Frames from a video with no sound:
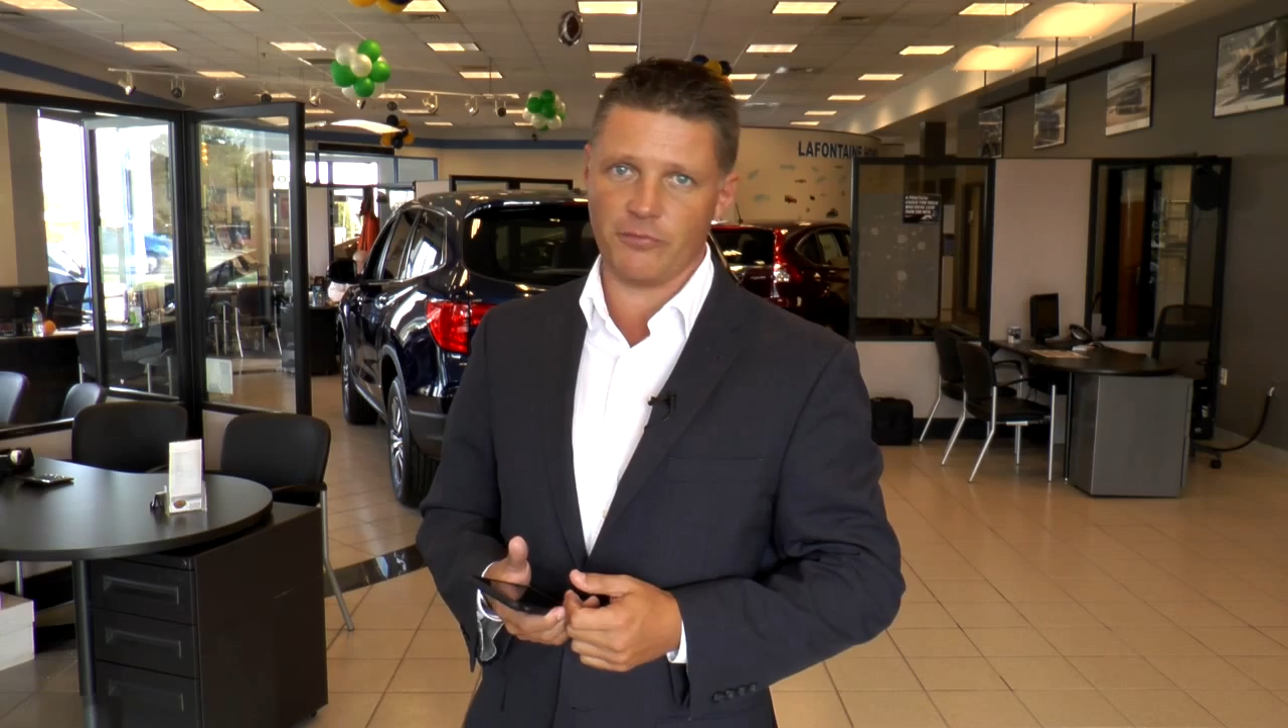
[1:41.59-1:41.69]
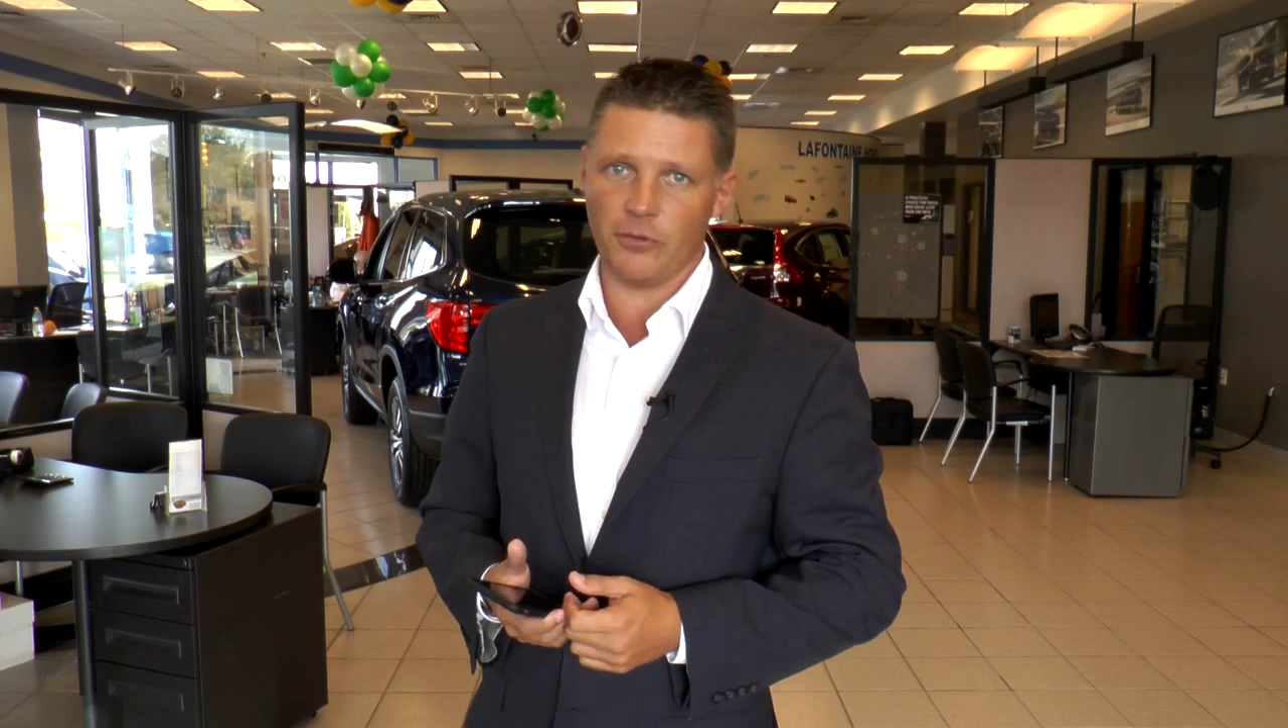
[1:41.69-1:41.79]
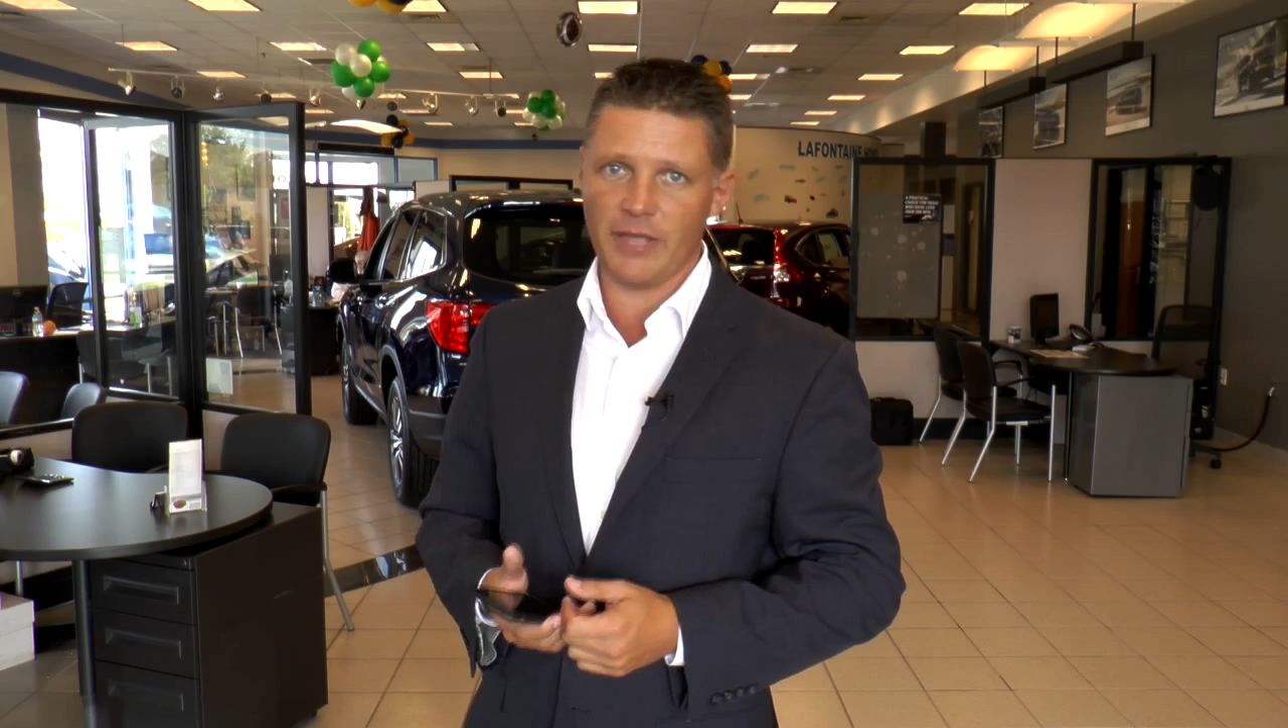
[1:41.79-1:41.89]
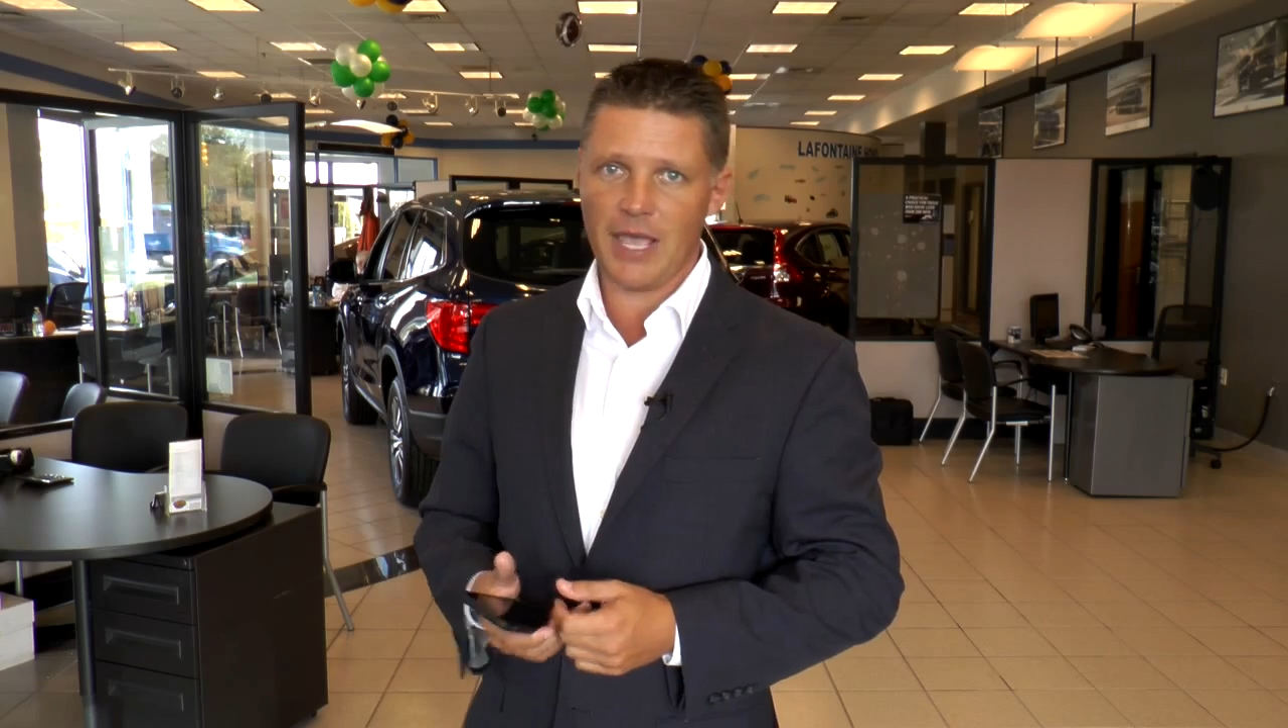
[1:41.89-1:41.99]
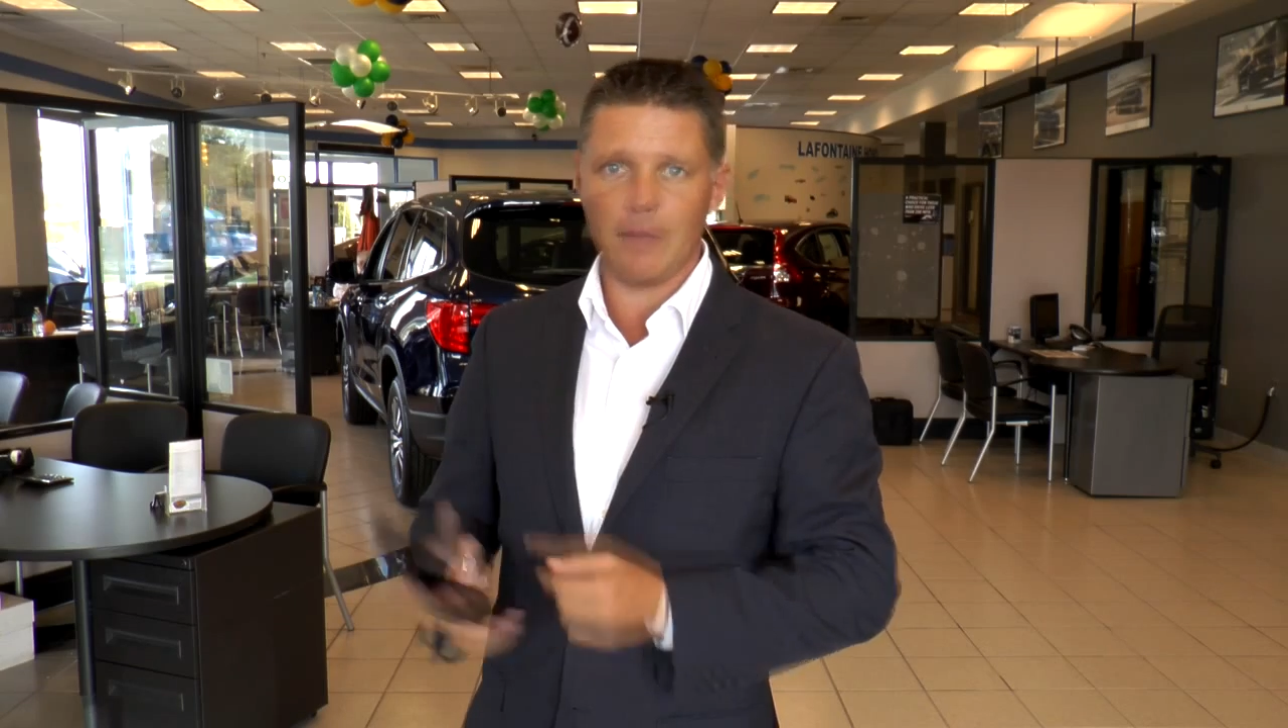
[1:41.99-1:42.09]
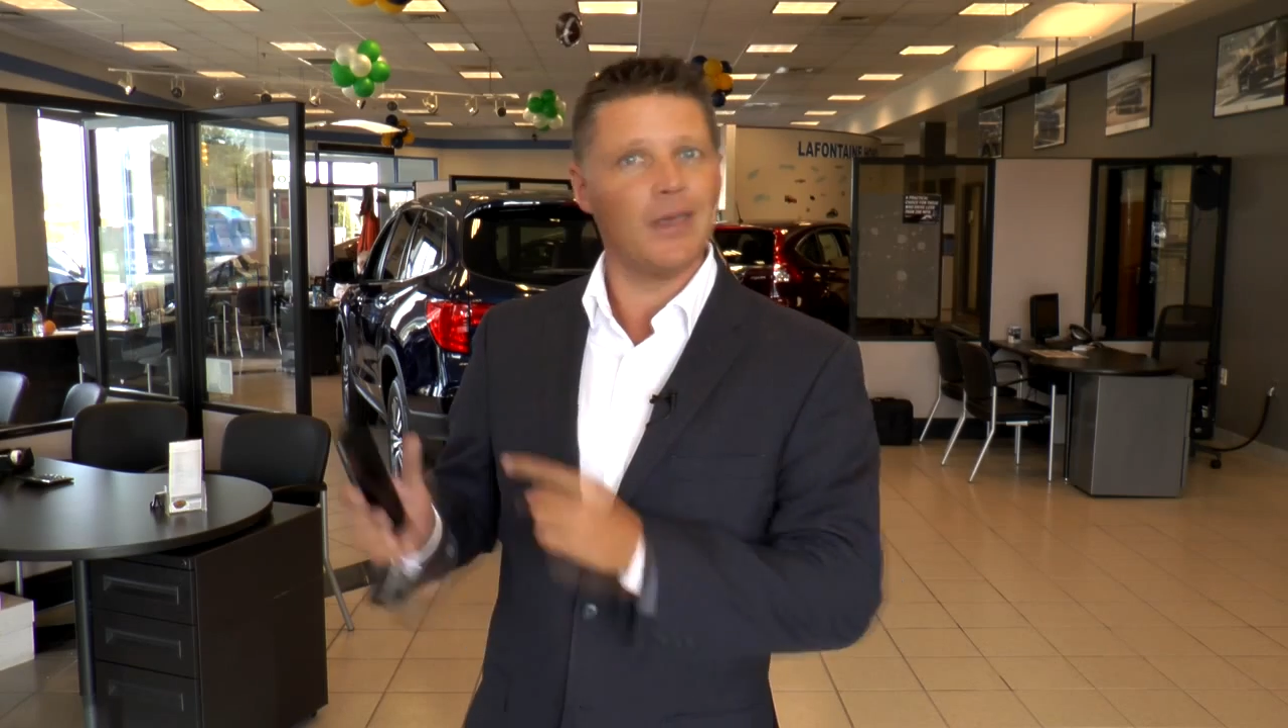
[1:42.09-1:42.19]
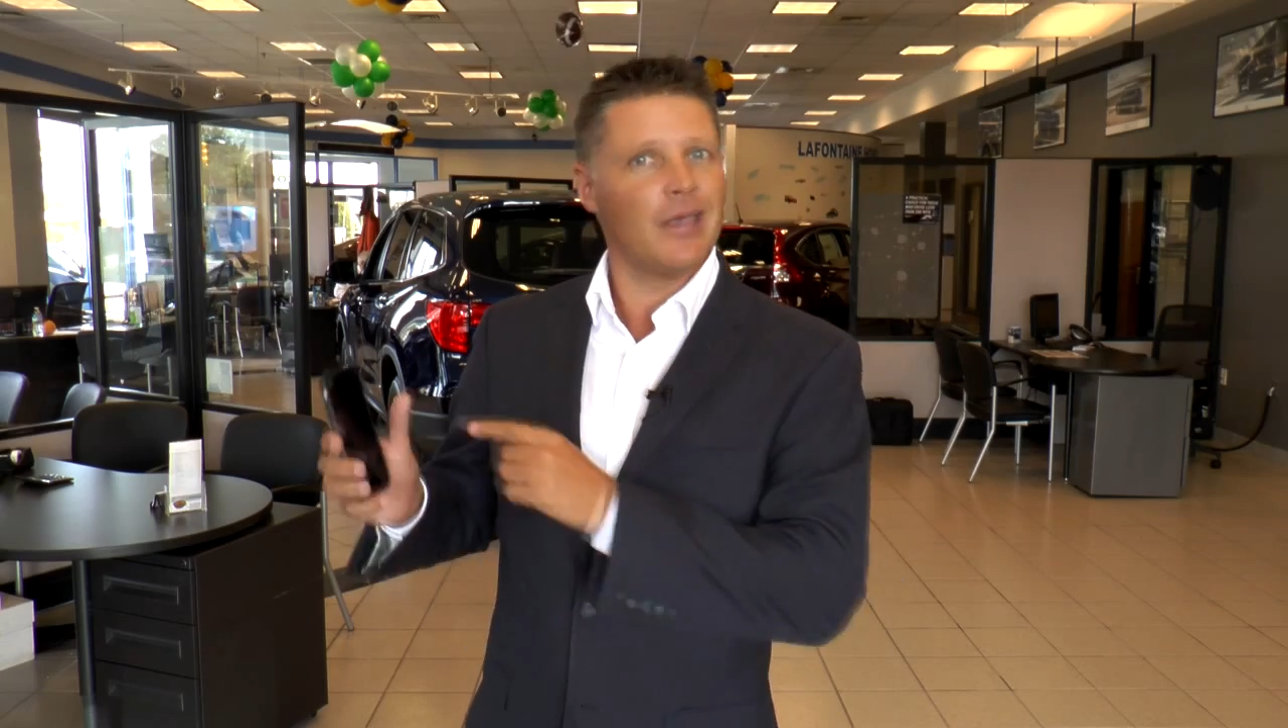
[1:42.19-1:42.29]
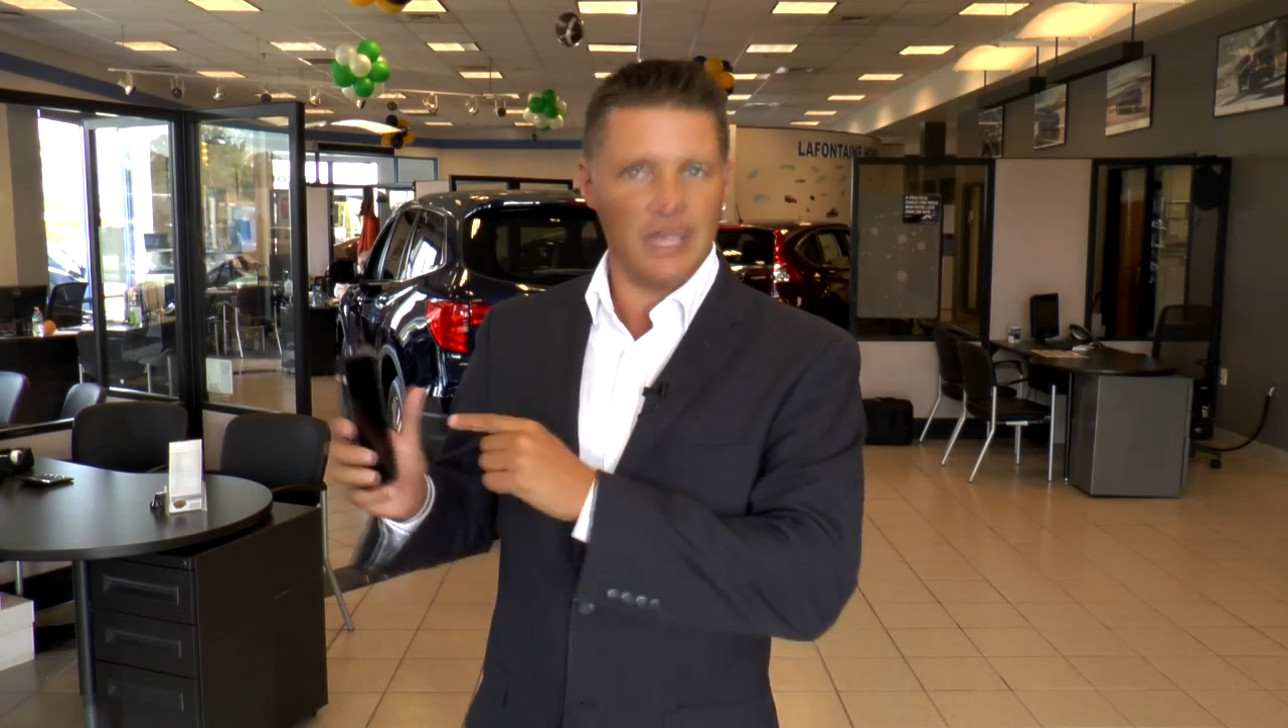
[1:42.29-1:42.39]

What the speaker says: full name?